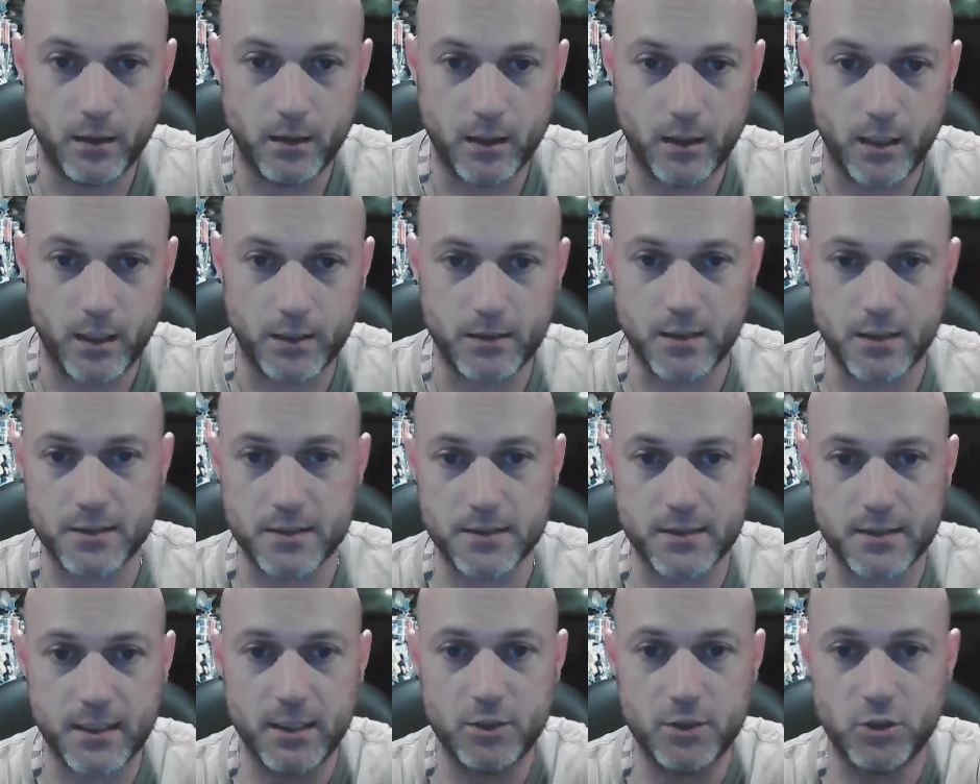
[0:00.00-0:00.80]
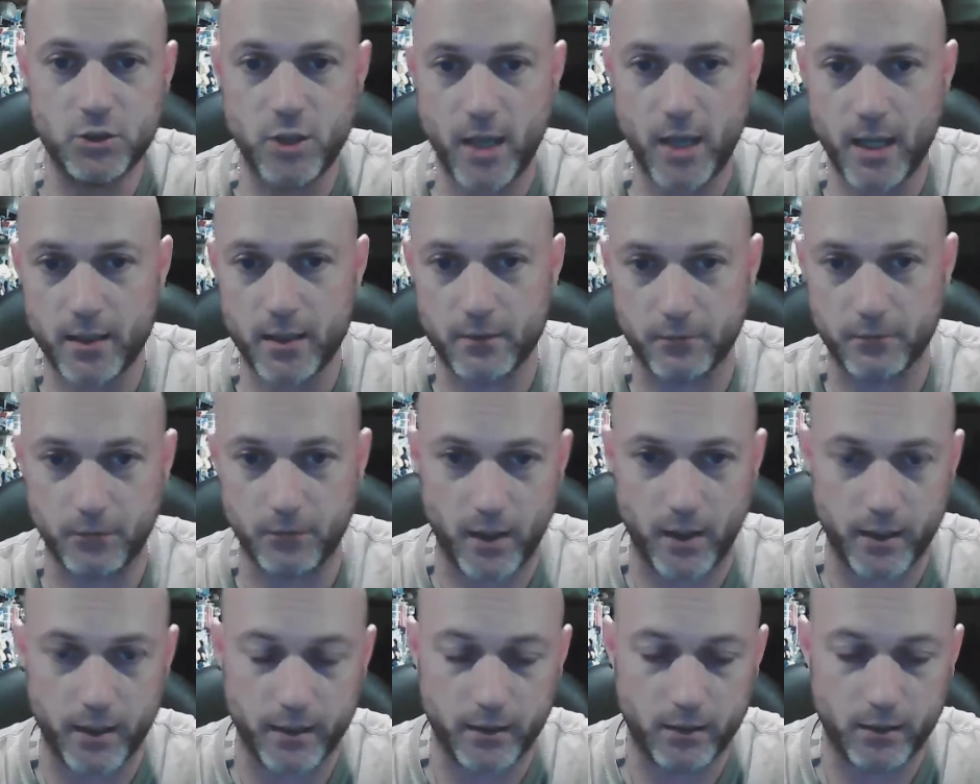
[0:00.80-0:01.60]
it doesn't teach you how to
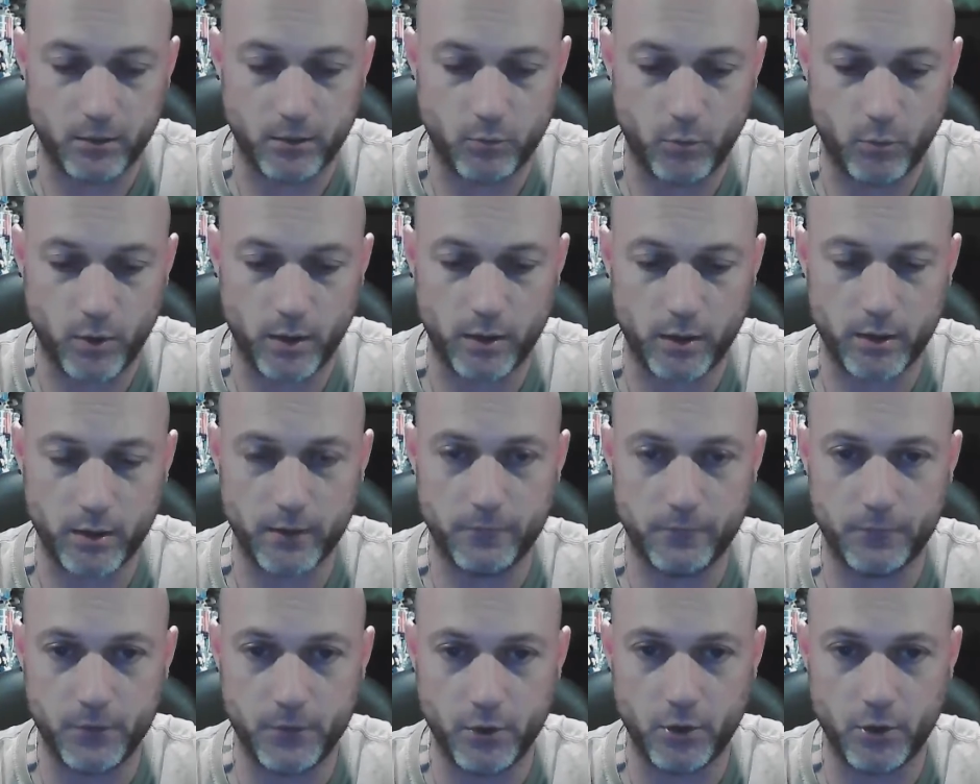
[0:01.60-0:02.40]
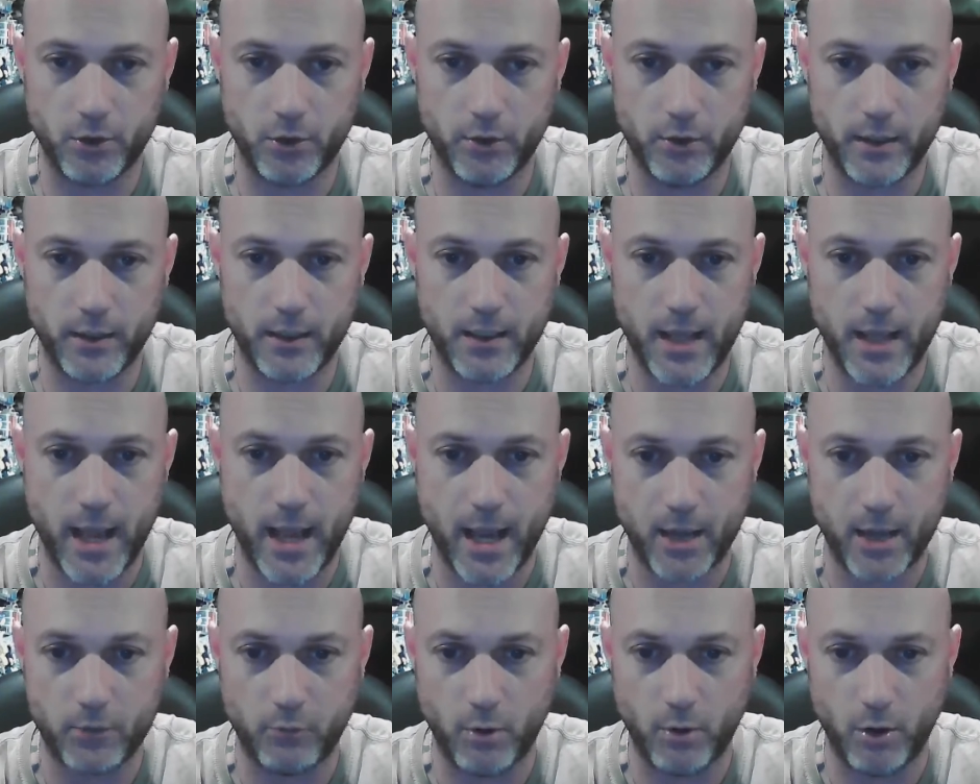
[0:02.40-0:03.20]
fly. Where if you're in
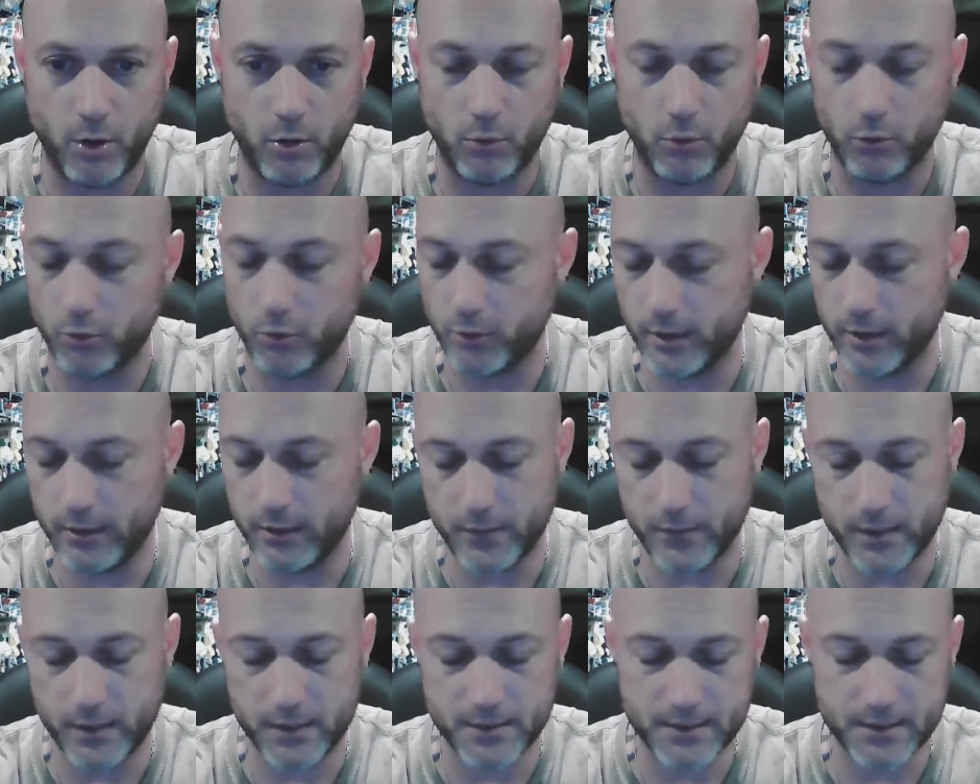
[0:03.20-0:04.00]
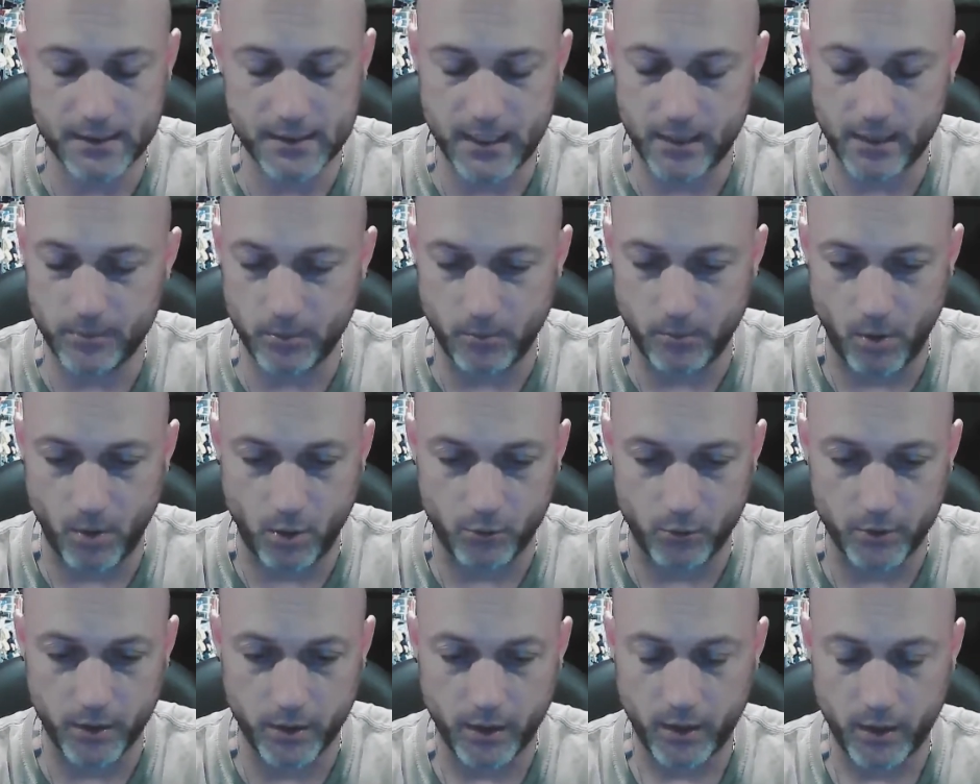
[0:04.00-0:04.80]
acro or even in stable
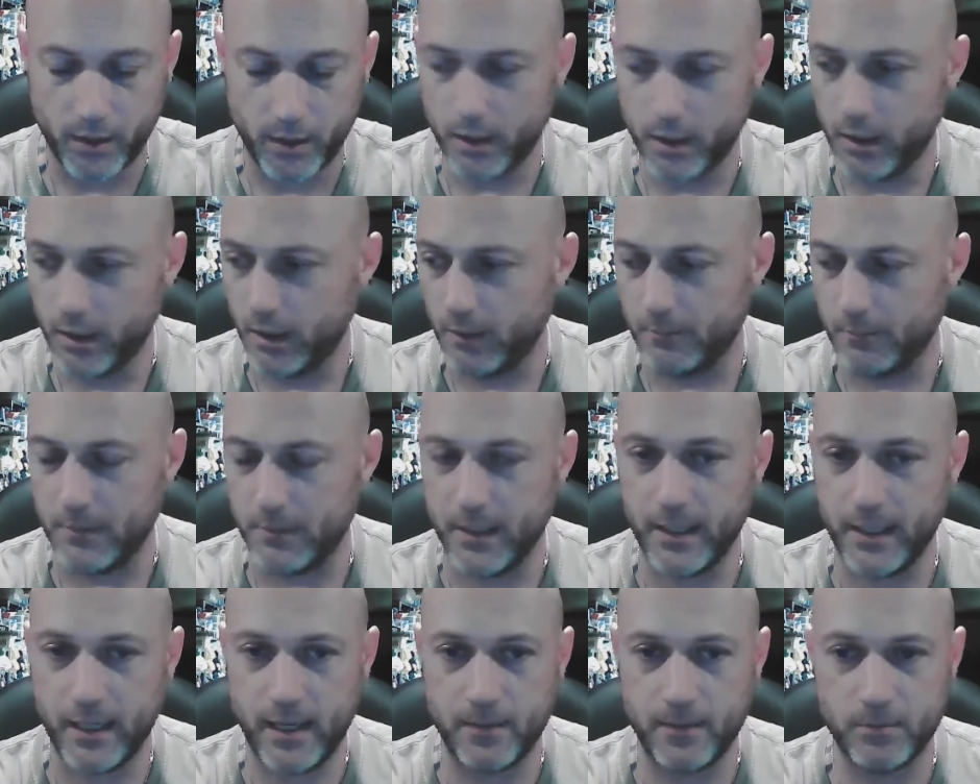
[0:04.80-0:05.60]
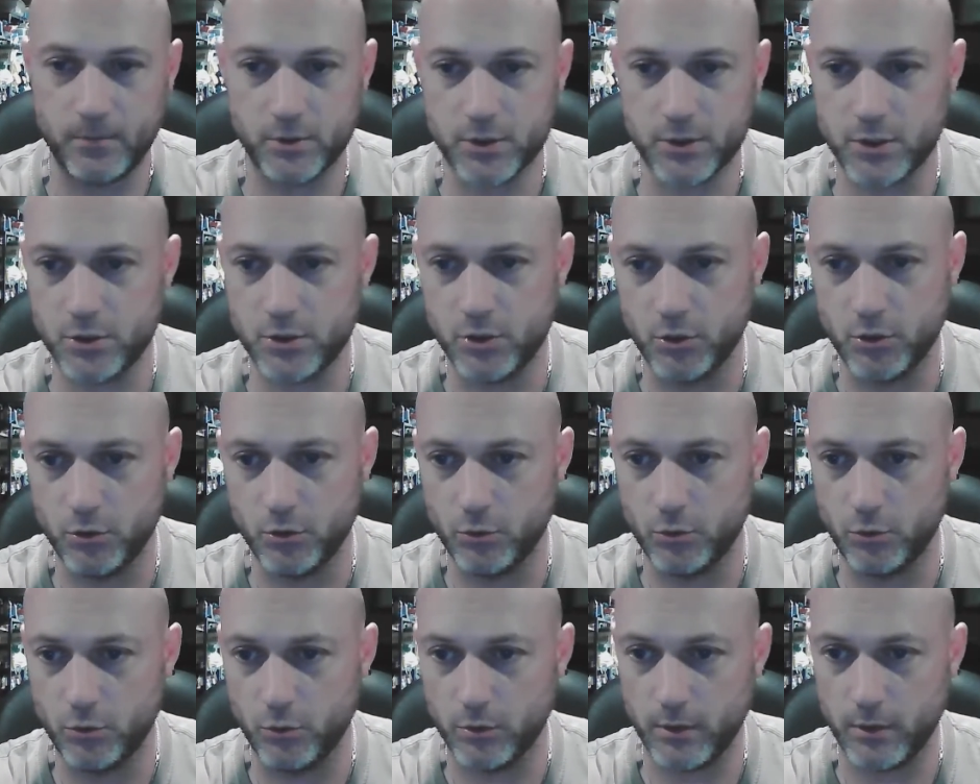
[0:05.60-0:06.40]
mode, being able to
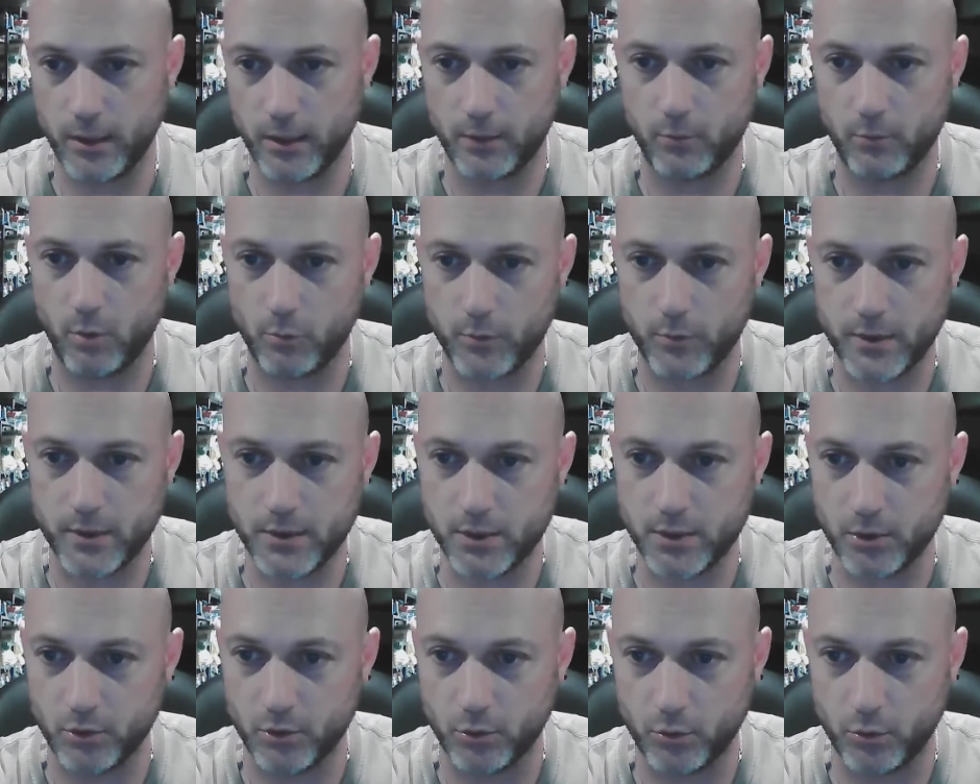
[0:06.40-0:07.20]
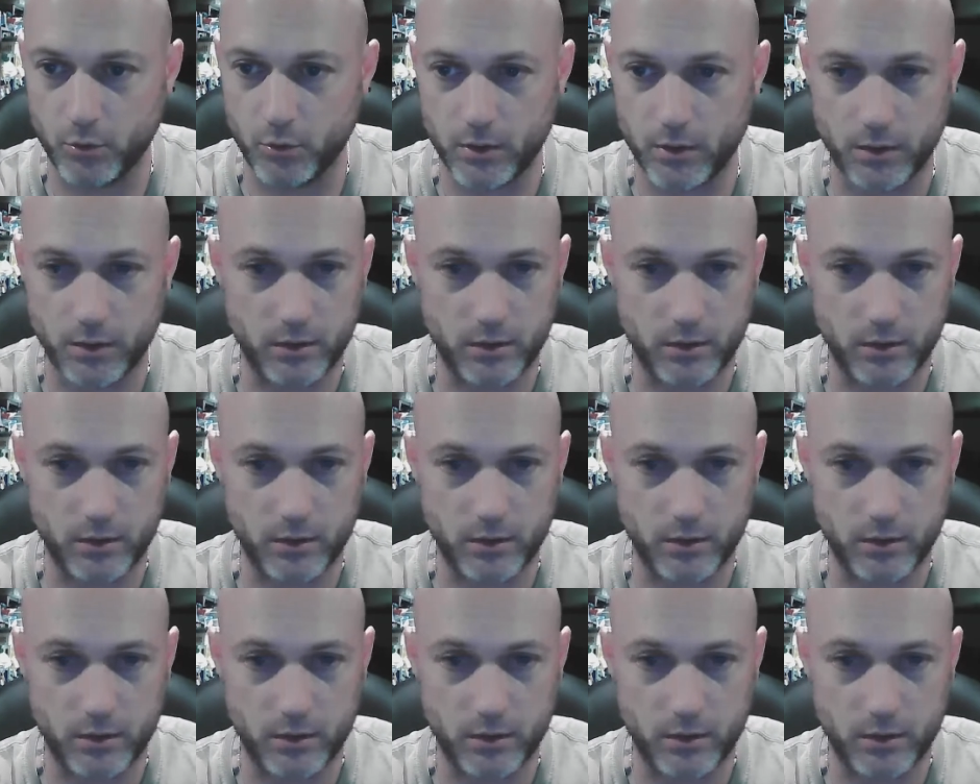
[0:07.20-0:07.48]
do like what we do,